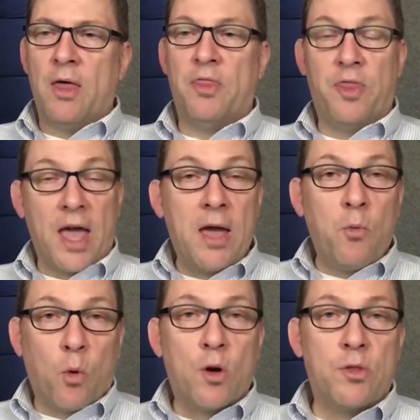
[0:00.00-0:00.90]
They
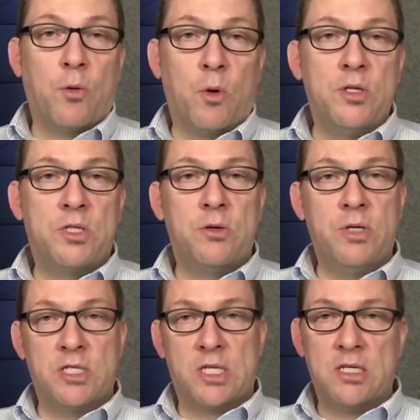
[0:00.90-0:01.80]
were the ones
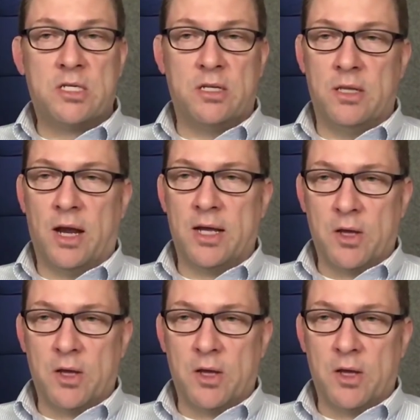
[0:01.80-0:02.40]
who insisted that